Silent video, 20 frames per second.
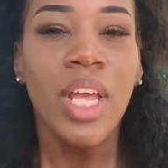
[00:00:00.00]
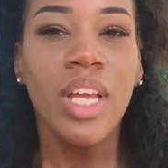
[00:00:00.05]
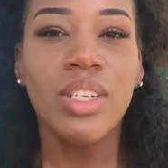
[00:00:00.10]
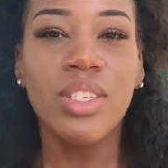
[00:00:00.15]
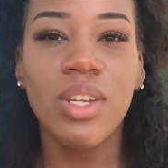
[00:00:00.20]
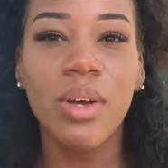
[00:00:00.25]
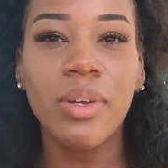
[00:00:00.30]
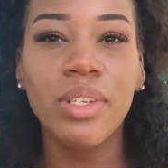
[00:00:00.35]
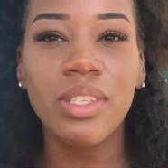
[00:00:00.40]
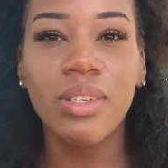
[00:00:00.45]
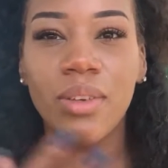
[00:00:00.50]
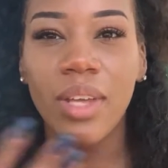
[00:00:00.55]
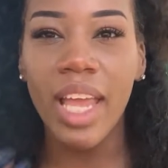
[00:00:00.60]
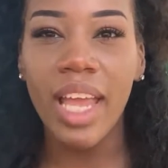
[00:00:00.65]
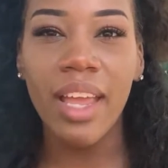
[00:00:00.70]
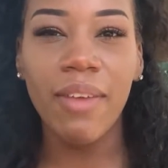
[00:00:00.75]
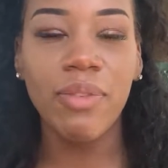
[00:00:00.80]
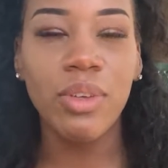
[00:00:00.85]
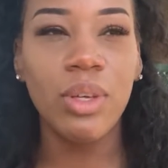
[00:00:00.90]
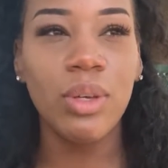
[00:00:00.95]
So it's
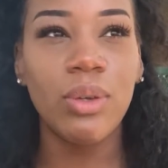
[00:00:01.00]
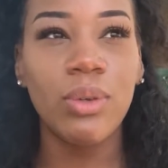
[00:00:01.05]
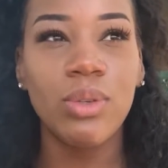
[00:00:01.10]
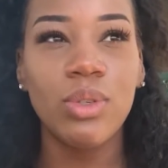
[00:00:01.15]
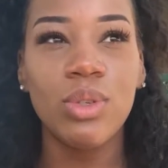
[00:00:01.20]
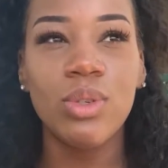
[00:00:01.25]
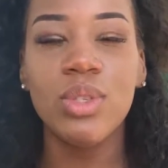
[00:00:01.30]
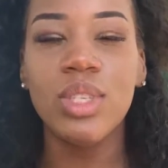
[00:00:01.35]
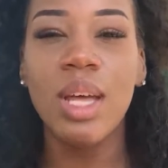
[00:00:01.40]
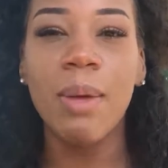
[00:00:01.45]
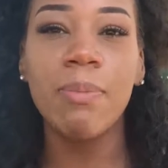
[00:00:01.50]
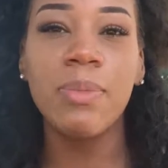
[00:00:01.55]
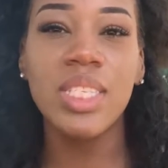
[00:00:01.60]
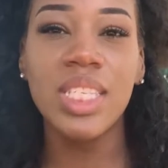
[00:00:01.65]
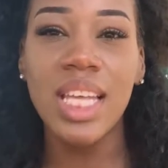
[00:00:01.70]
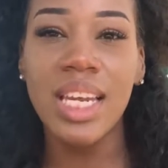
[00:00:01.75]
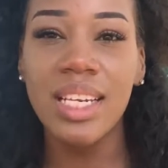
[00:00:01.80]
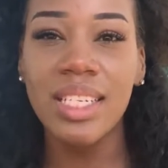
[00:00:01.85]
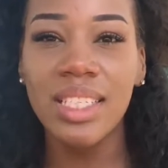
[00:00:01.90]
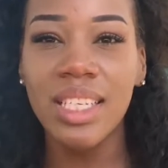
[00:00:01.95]
okay if you do something
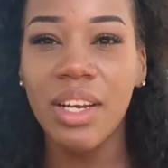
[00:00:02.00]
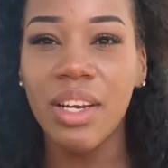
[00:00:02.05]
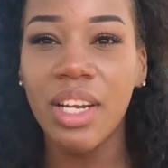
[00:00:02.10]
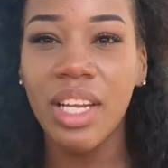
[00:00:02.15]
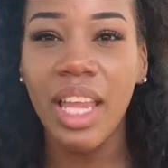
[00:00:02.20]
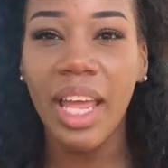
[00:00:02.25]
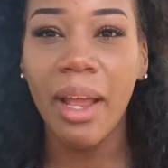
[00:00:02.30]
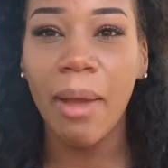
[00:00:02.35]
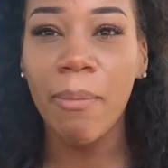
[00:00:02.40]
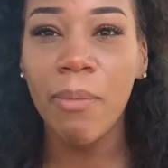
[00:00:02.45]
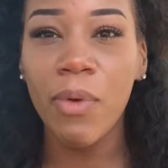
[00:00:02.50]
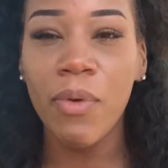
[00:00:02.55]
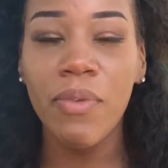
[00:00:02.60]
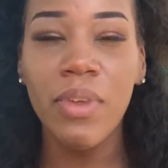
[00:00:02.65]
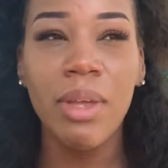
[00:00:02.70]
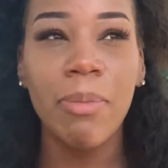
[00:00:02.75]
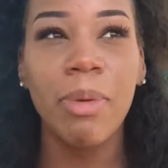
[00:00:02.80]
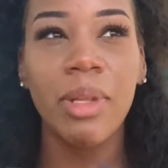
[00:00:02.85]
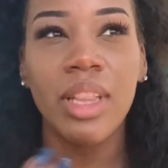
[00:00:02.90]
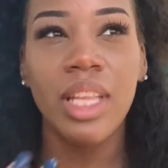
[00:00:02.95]
sedentary like a
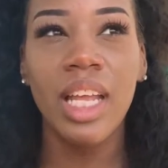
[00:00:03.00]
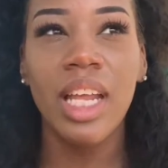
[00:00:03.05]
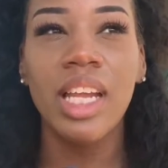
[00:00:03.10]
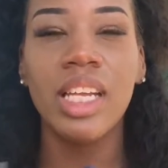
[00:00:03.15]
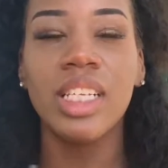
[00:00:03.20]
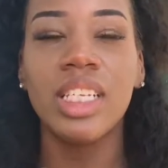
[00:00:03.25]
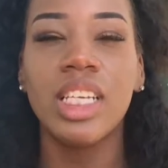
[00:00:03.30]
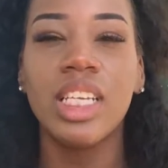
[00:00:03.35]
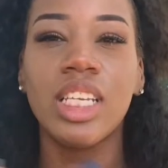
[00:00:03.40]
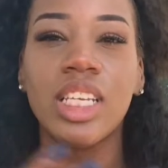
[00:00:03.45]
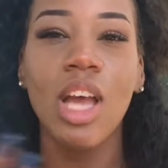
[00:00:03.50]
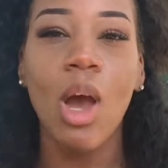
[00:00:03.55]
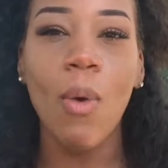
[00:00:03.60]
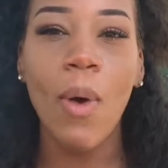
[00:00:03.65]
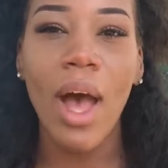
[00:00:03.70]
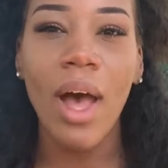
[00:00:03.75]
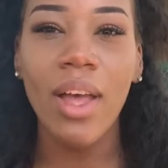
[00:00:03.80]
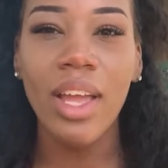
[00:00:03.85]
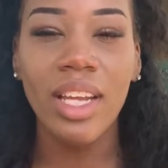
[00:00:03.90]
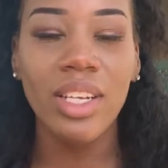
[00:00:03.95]
movie, but then go
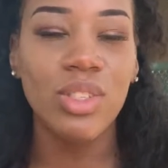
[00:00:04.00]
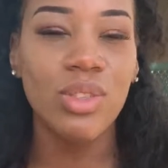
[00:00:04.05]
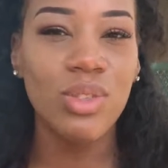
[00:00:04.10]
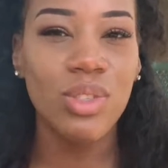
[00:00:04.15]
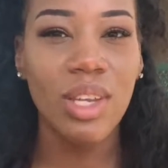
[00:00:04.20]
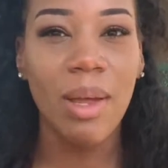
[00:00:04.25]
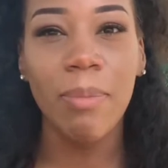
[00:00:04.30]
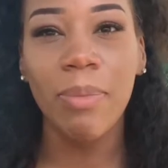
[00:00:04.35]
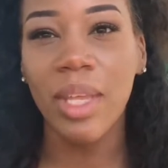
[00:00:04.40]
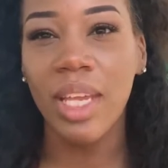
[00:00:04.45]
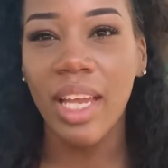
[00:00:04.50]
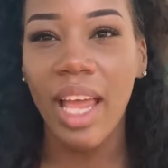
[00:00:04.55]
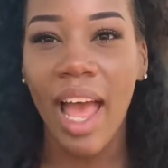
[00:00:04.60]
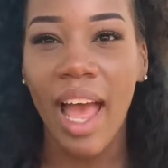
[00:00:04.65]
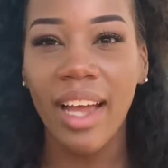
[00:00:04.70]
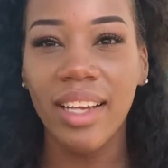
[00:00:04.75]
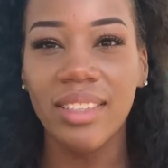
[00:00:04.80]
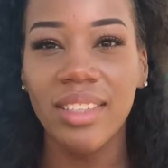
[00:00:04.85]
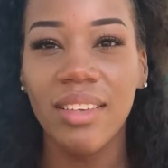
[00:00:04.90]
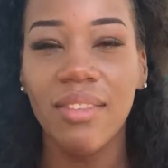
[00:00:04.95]
out and do something
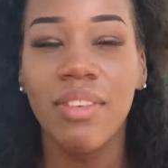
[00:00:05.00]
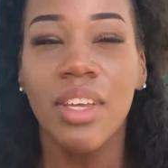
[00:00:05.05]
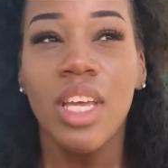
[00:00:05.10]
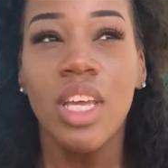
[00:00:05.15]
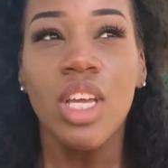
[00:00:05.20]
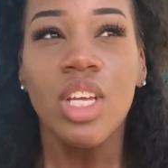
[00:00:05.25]
active.